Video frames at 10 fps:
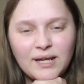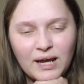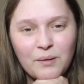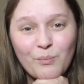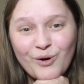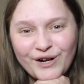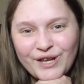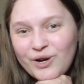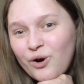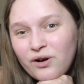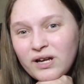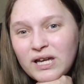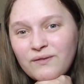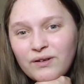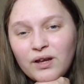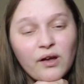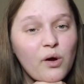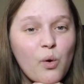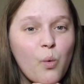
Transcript: night, morning, or evening,